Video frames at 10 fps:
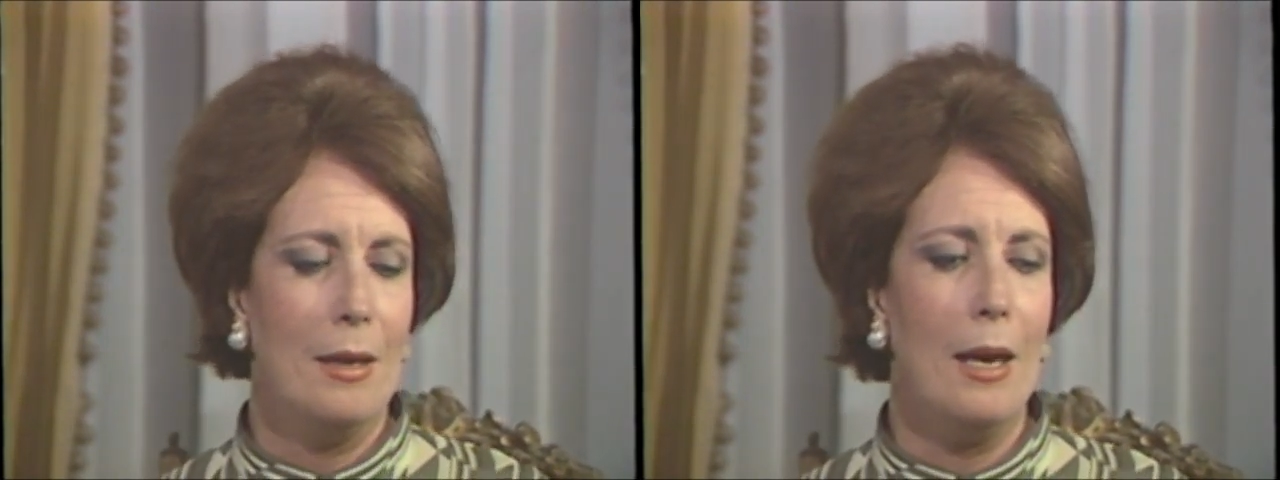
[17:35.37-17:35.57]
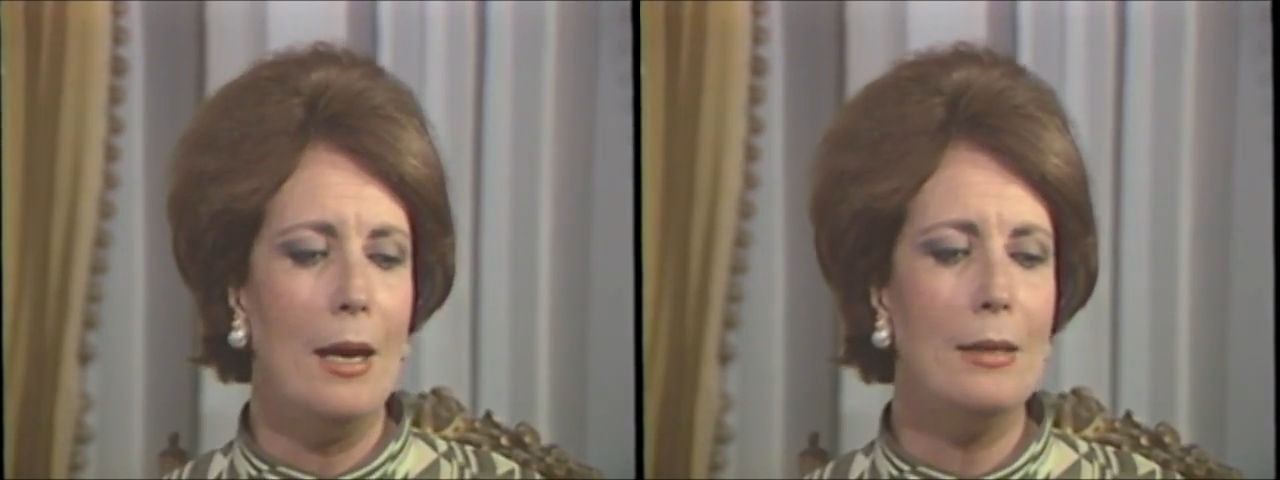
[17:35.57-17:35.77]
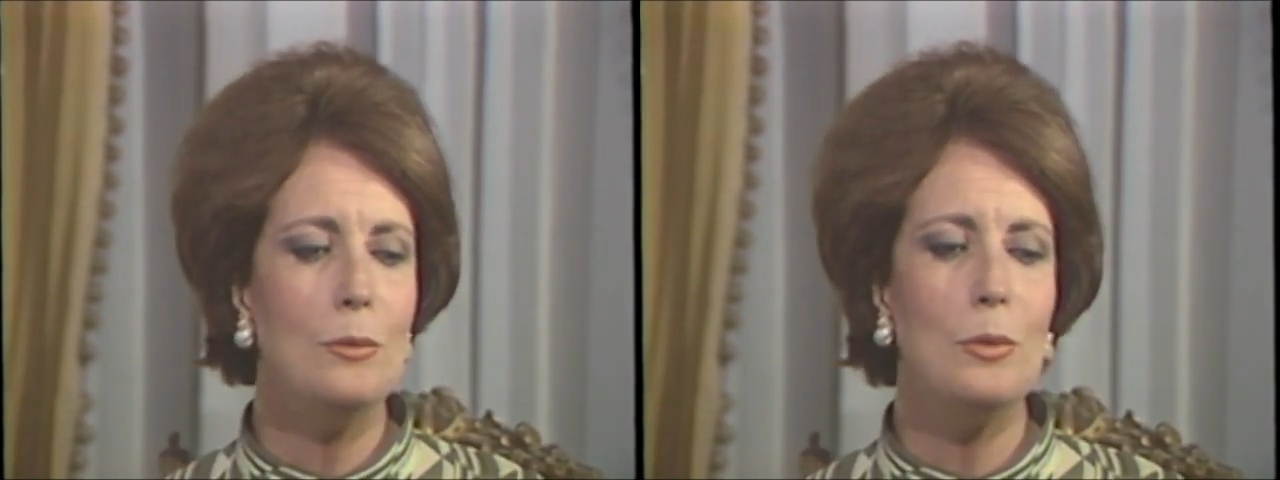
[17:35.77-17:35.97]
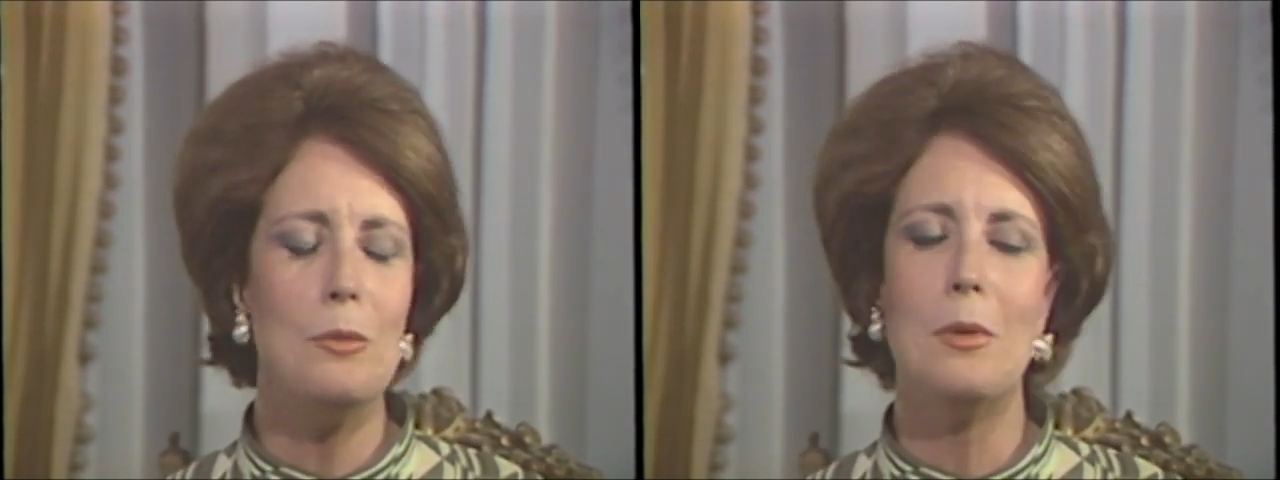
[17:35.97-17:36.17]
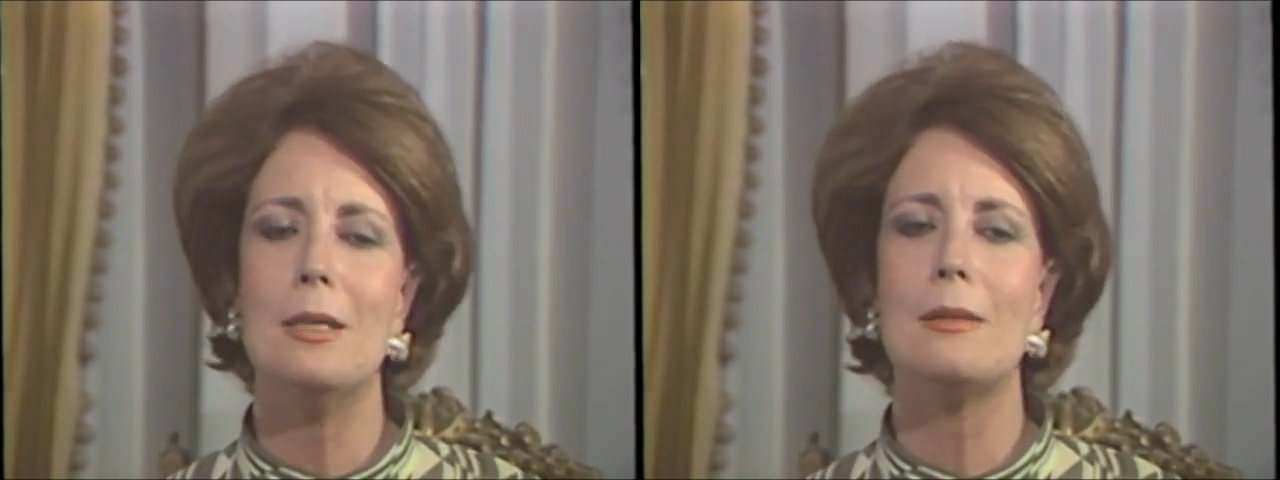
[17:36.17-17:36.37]
And we
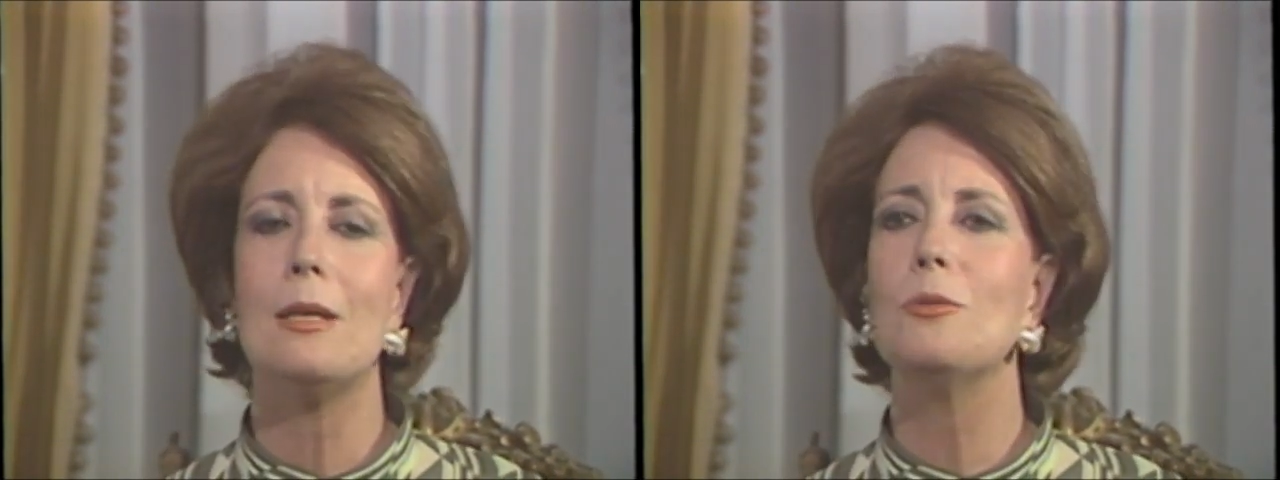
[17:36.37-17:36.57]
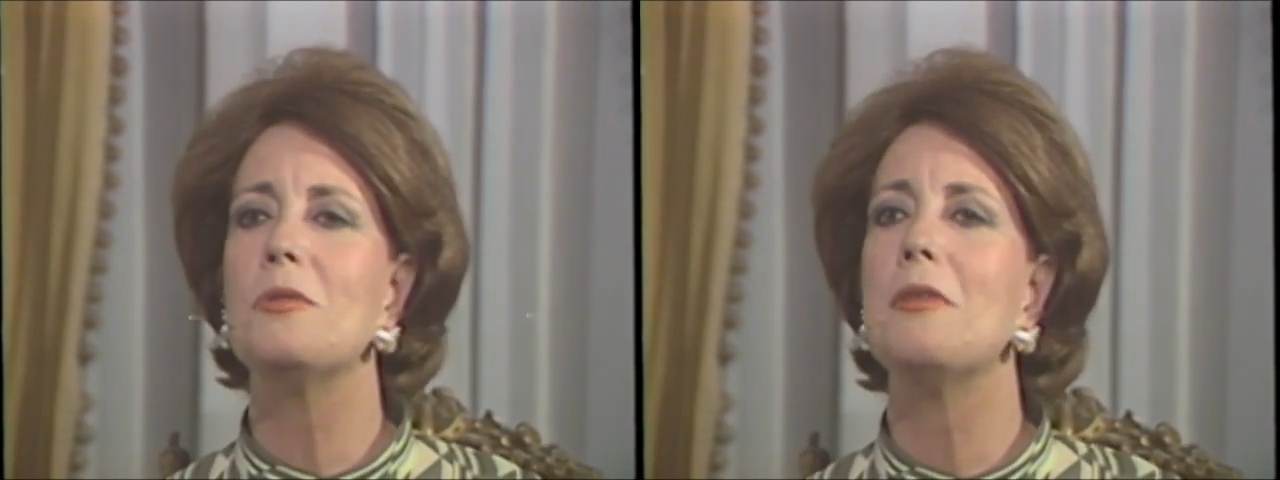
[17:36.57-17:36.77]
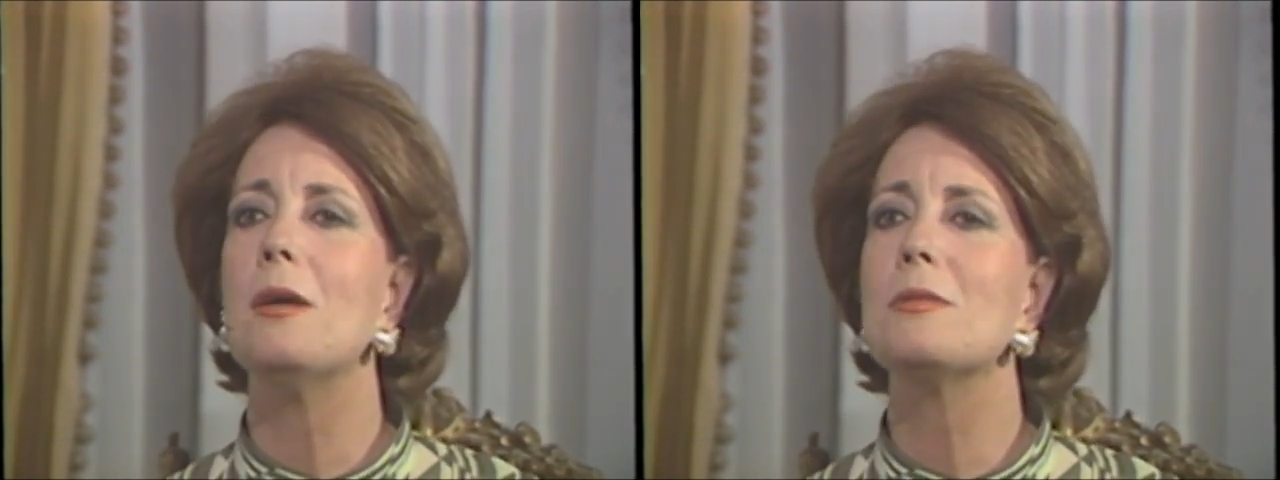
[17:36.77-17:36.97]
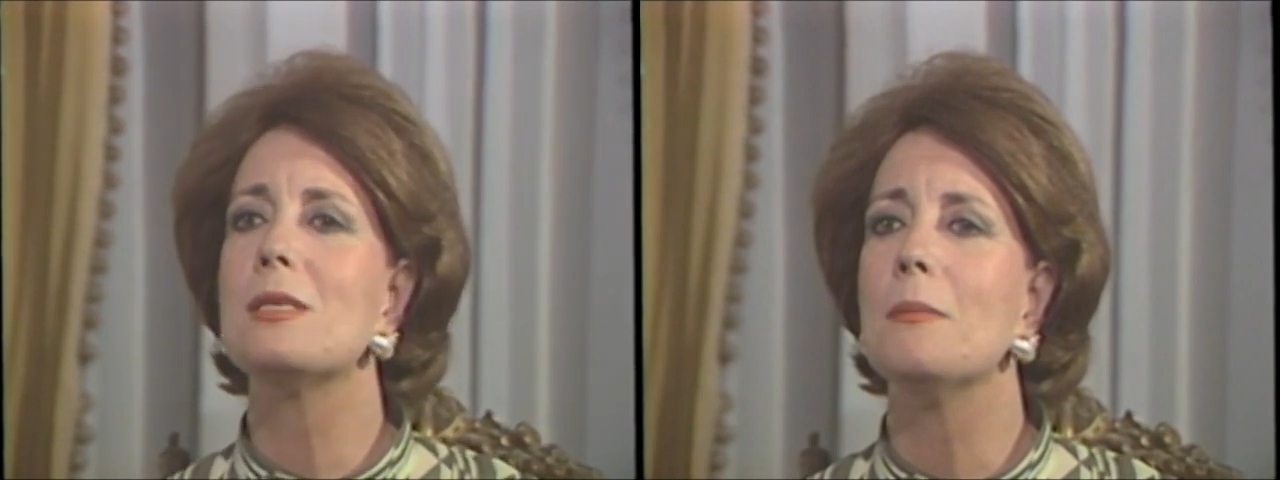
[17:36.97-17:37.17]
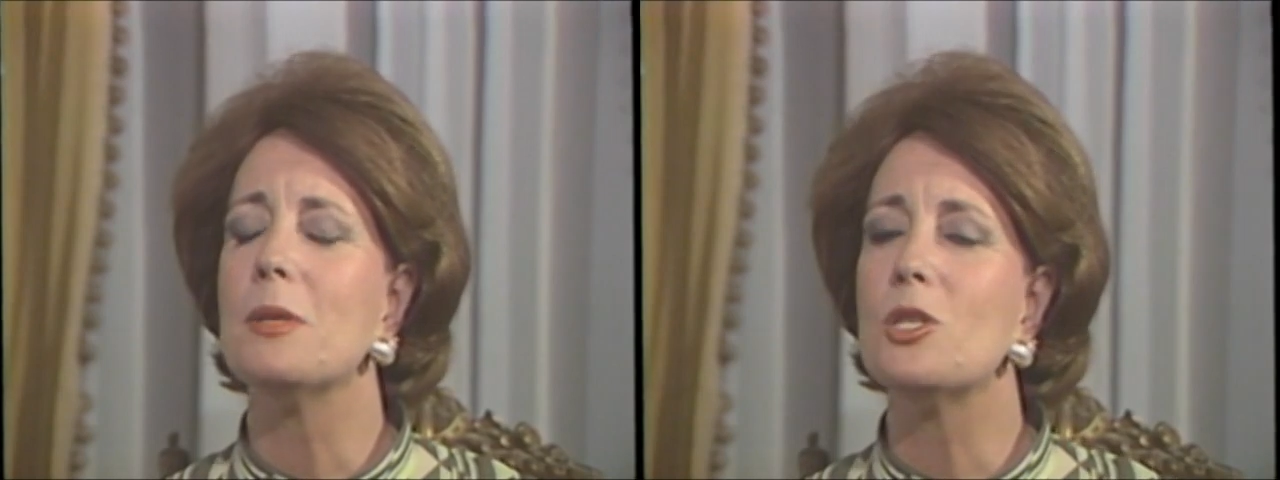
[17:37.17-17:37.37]
went and we found
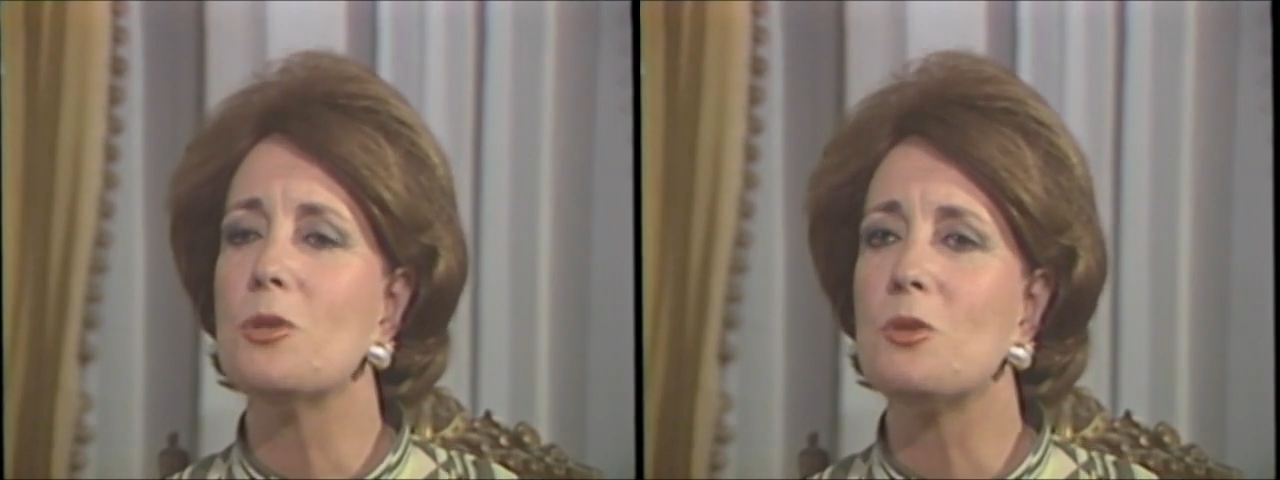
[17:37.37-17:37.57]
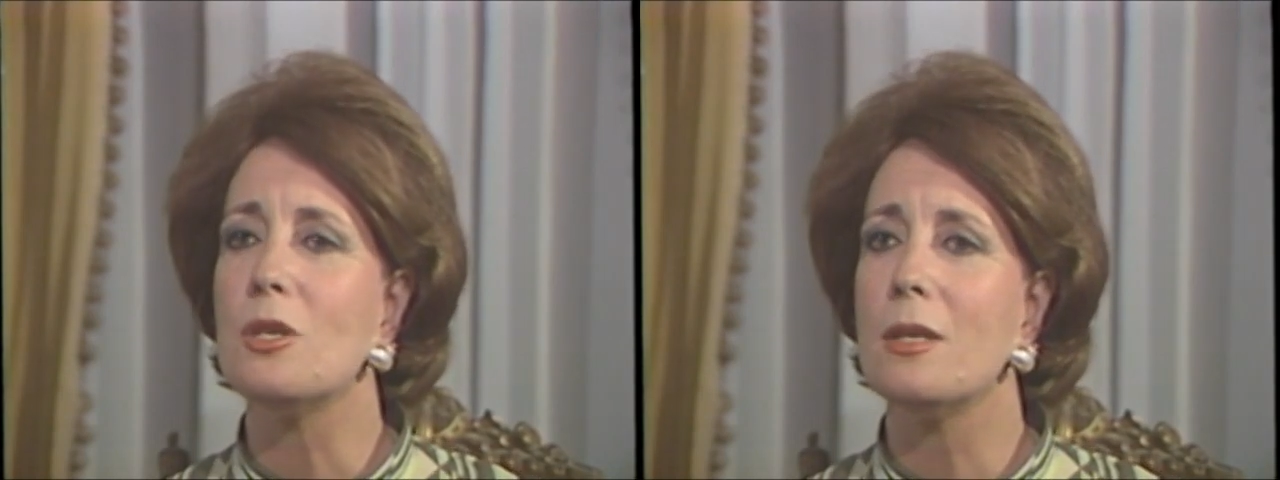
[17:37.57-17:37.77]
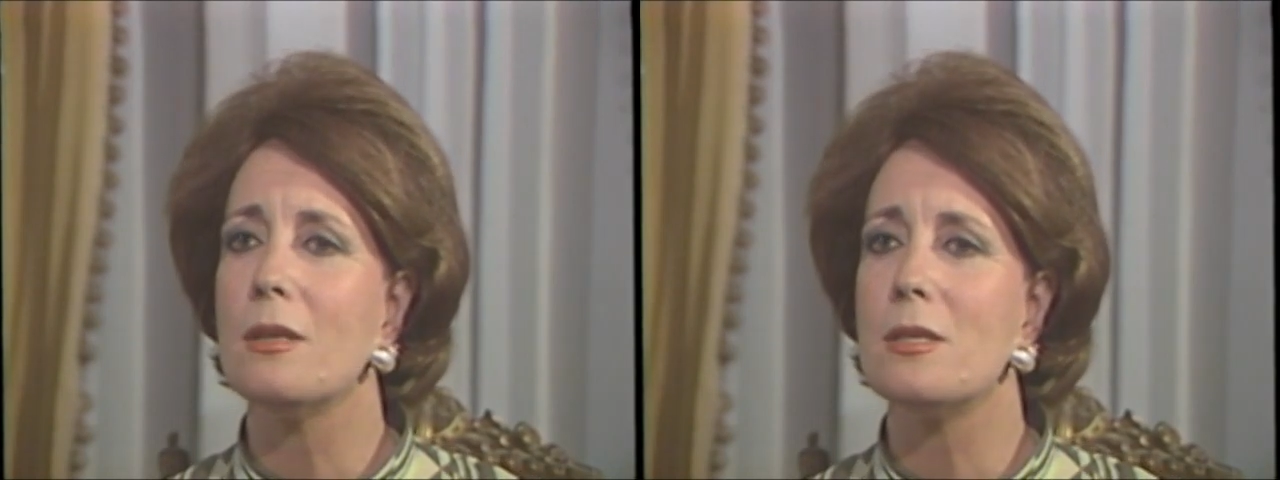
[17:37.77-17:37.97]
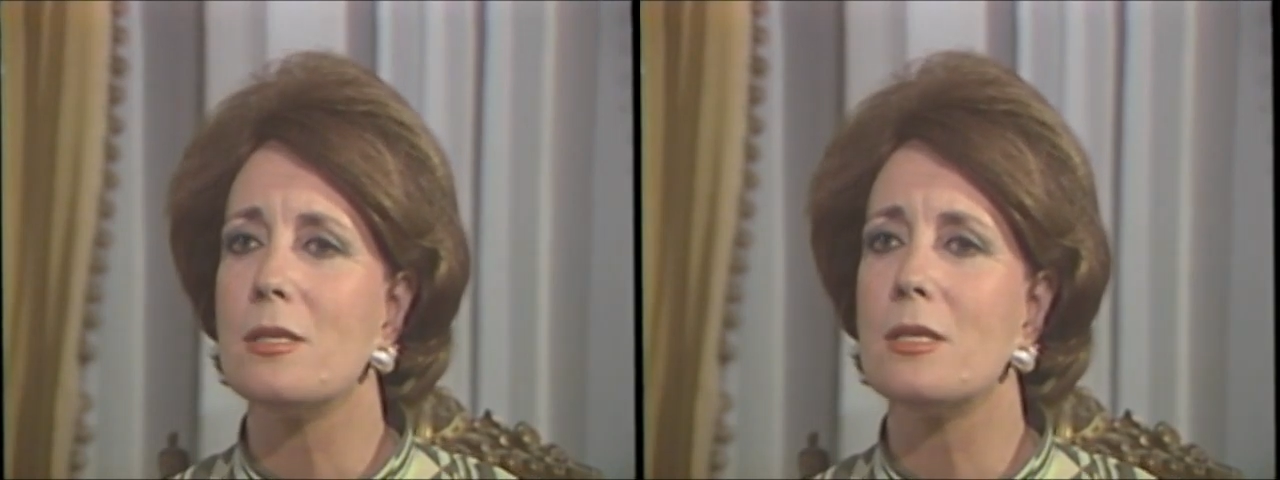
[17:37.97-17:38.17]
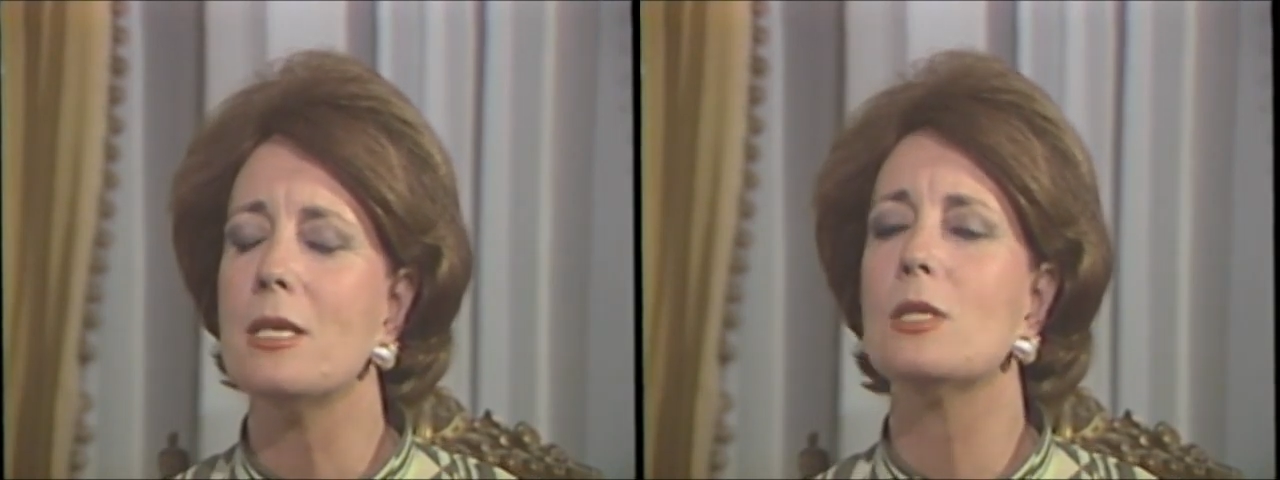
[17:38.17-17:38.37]
some Egyptian in the
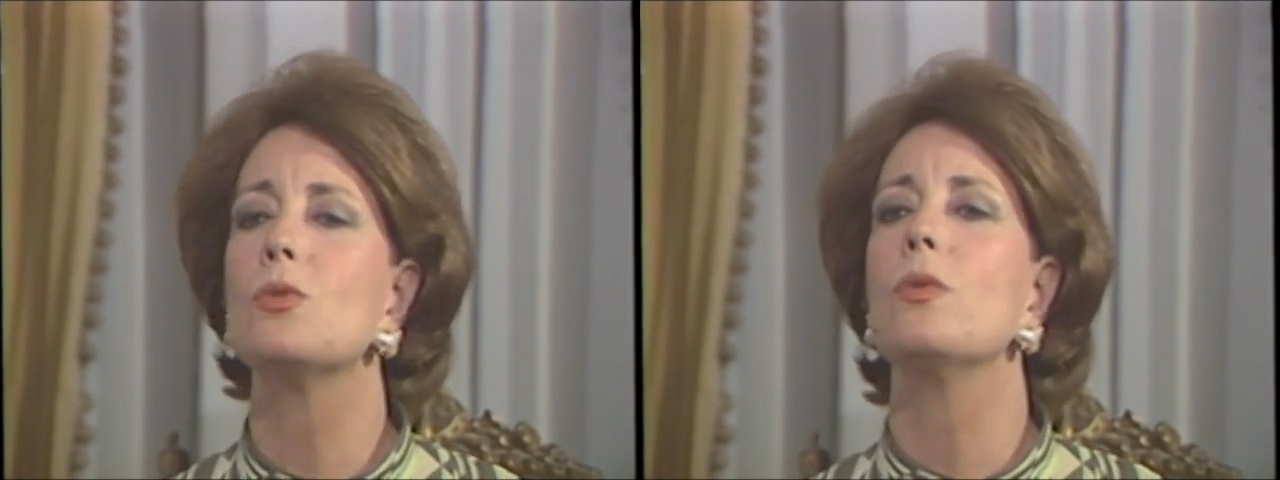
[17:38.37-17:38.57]
streets.